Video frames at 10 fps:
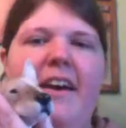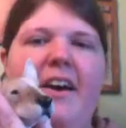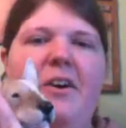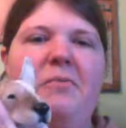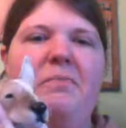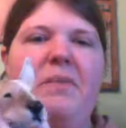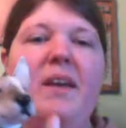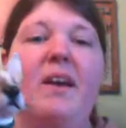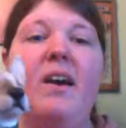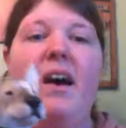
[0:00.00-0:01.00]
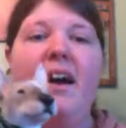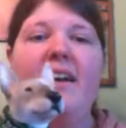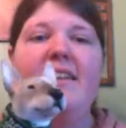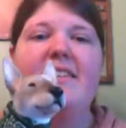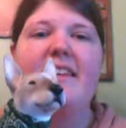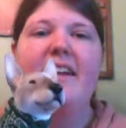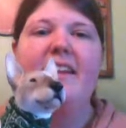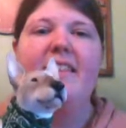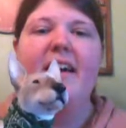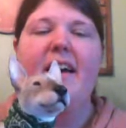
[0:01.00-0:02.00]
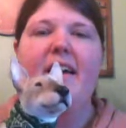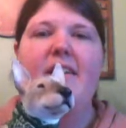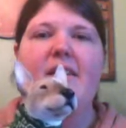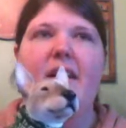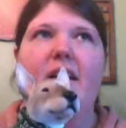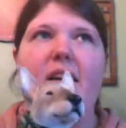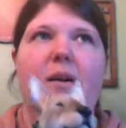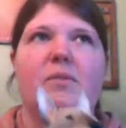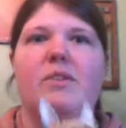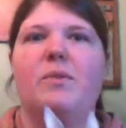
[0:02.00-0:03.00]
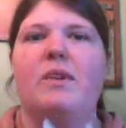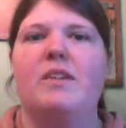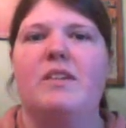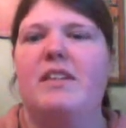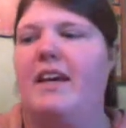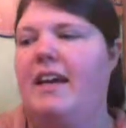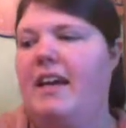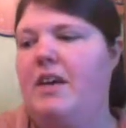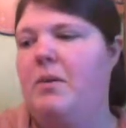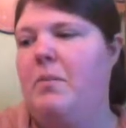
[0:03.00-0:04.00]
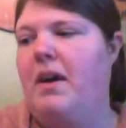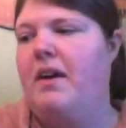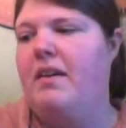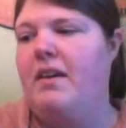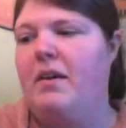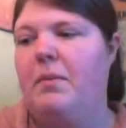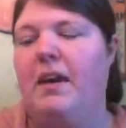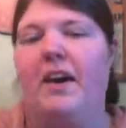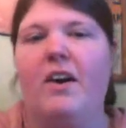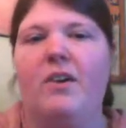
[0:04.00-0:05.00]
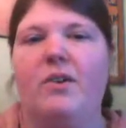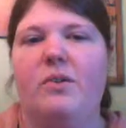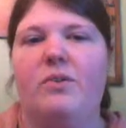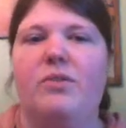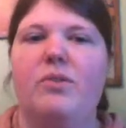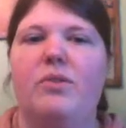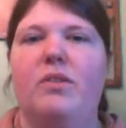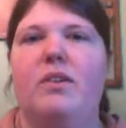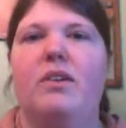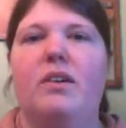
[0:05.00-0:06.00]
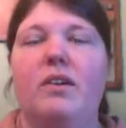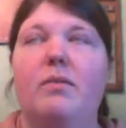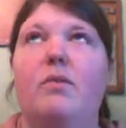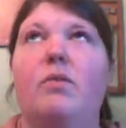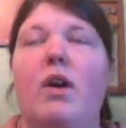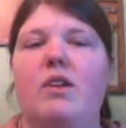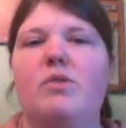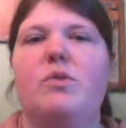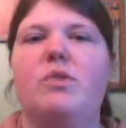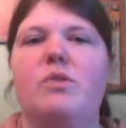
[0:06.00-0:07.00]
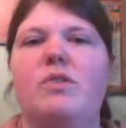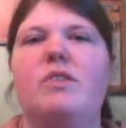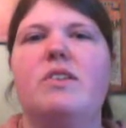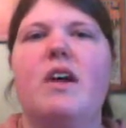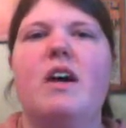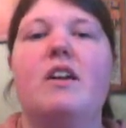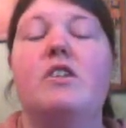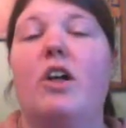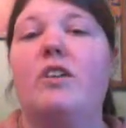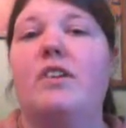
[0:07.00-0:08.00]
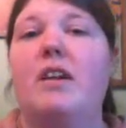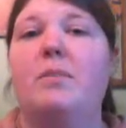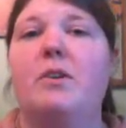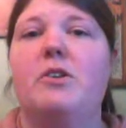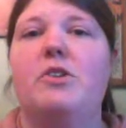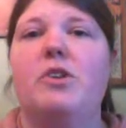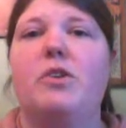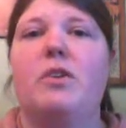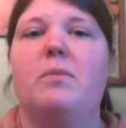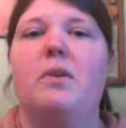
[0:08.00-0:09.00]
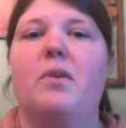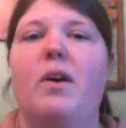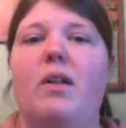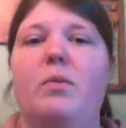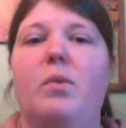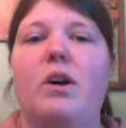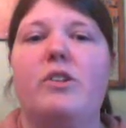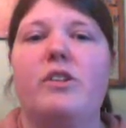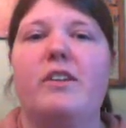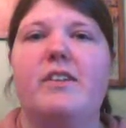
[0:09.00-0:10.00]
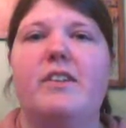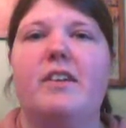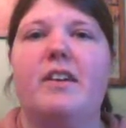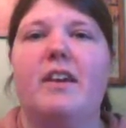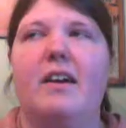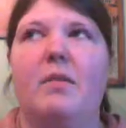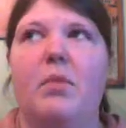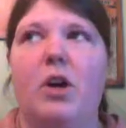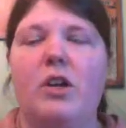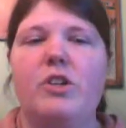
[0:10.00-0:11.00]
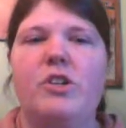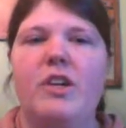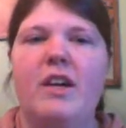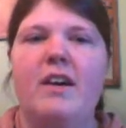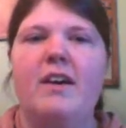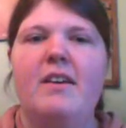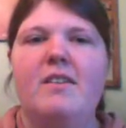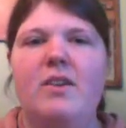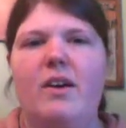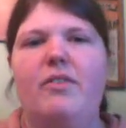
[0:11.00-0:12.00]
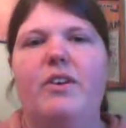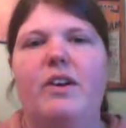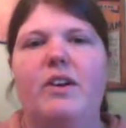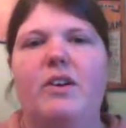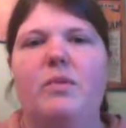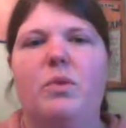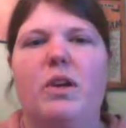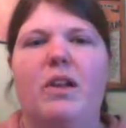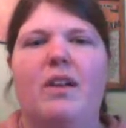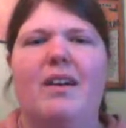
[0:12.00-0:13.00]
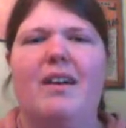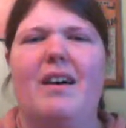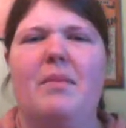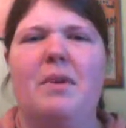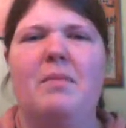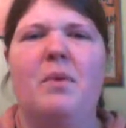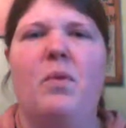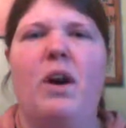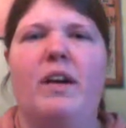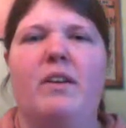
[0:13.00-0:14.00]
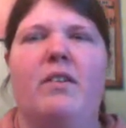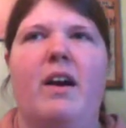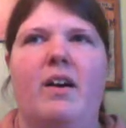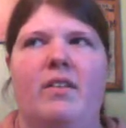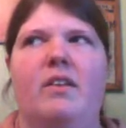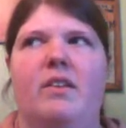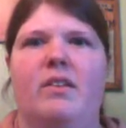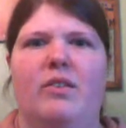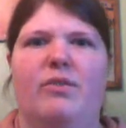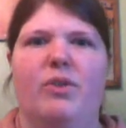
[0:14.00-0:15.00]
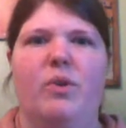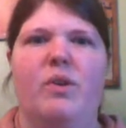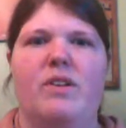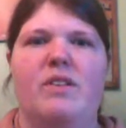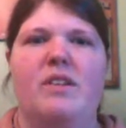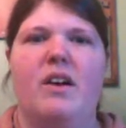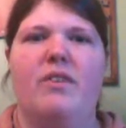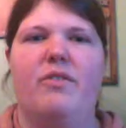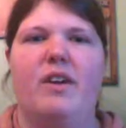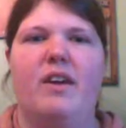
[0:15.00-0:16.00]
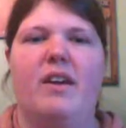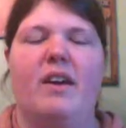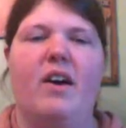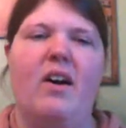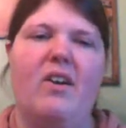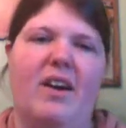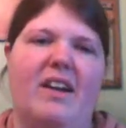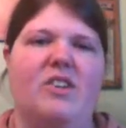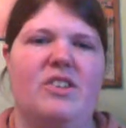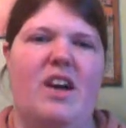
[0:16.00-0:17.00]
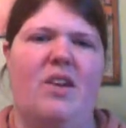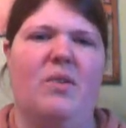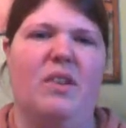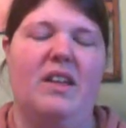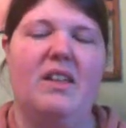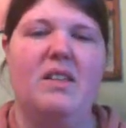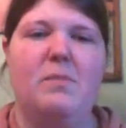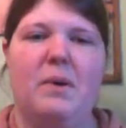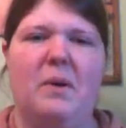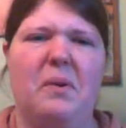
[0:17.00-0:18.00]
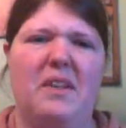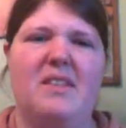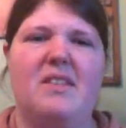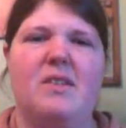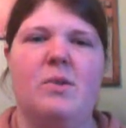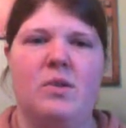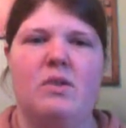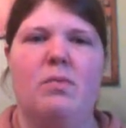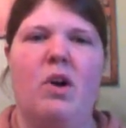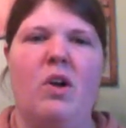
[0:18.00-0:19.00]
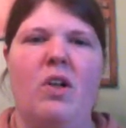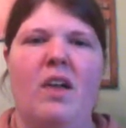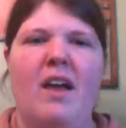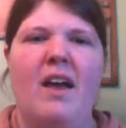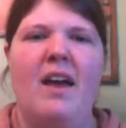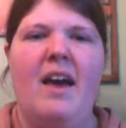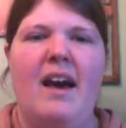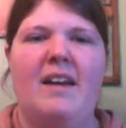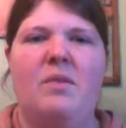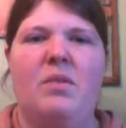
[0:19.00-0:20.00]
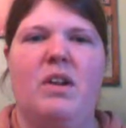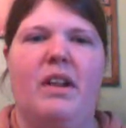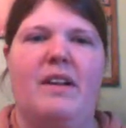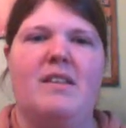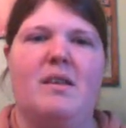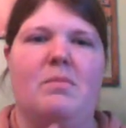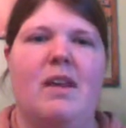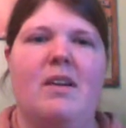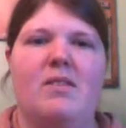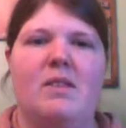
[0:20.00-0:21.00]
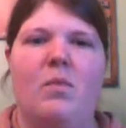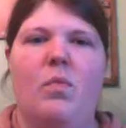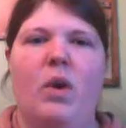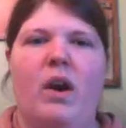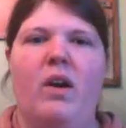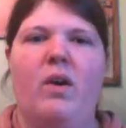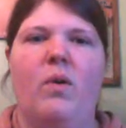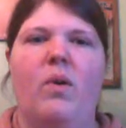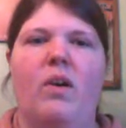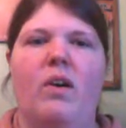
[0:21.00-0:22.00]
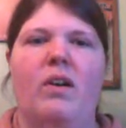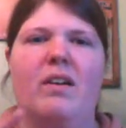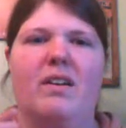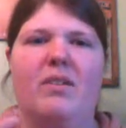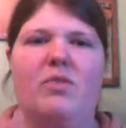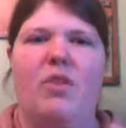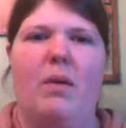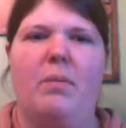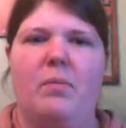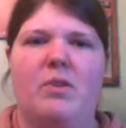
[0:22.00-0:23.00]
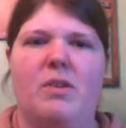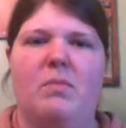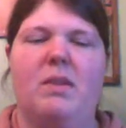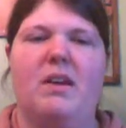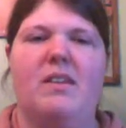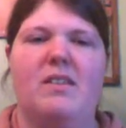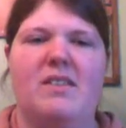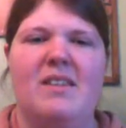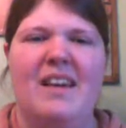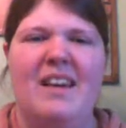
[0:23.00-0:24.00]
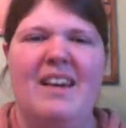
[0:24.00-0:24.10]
Um, I decided that uh, I was going to take him and um, Hikaru to the Crossroads Doll and Teddy Bear show in Puyallup, Washington in March. So I figured, well, I'm gonna be walking around the the floor and stuff, and Hikaru I can just kind of hold like this, but Quentin's so small, I didn't want to like set him down somewhere or you know drop him or something because